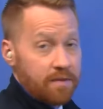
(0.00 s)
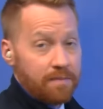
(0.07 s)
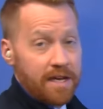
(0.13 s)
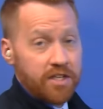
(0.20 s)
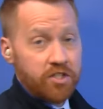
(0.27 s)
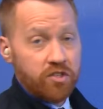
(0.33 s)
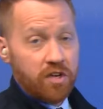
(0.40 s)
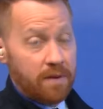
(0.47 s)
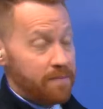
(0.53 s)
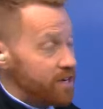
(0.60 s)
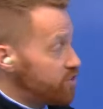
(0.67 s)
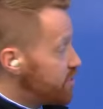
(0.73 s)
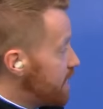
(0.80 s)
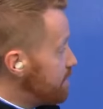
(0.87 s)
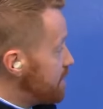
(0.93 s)
the measure. Now,
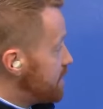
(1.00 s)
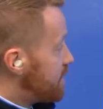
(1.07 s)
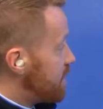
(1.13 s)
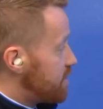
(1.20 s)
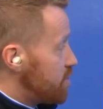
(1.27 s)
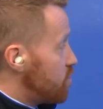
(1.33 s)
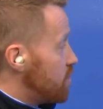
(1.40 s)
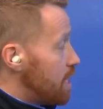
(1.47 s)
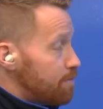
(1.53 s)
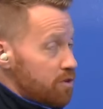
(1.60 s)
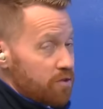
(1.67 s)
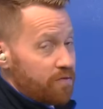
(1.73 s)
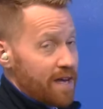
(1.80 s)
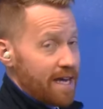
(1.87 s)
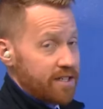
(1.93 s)
Mayor Demings says there are a number
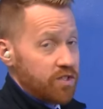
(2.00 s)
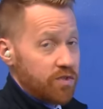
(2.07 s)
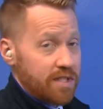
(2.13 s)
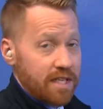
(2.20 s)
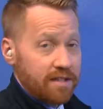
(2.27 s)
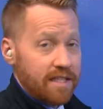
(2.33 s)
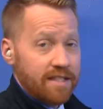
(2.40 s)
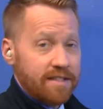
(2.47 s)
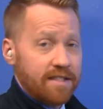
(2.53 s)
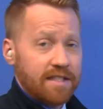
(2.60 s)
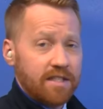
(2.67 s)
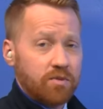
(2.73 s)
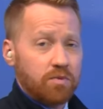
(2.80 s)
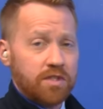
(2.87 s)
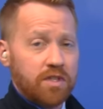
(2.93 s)
of factors that led to
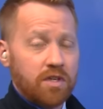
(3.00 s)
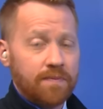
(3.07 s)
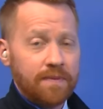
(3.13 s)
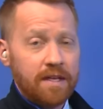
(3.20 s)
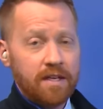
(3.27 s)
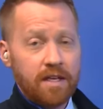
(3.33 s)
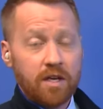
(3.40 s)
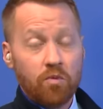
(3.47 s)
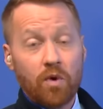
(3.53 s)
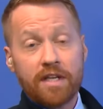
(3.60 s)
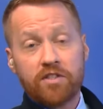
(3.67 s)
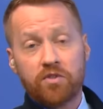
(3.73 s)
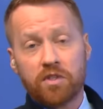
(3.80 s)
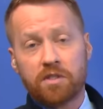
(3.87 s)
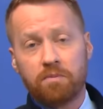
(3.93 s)
this result and
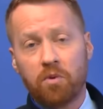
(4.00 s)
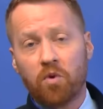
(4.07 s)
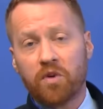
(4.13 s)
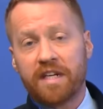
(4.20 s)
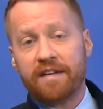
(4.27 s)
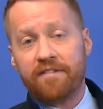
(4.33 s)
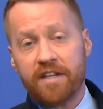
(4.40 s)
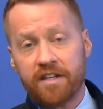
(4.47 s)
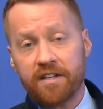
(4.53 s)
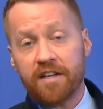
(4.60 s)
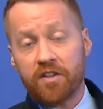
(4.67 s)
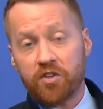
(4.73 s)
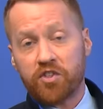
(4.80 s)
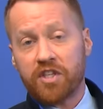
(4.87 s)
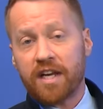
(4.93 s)
wants to explore giving it
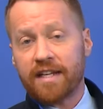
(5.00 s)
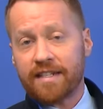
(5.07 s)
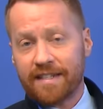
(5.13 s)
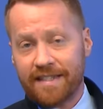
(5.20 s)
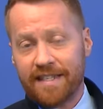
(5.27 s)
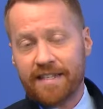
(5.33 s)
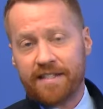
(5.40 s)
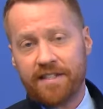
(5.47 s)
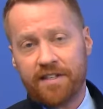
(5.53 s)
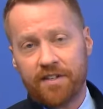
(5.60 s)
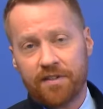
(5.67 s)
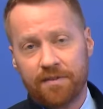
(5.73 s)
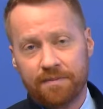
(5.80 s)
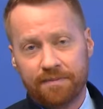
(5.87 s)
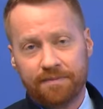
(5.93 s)
another shot this
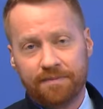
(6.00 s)
year.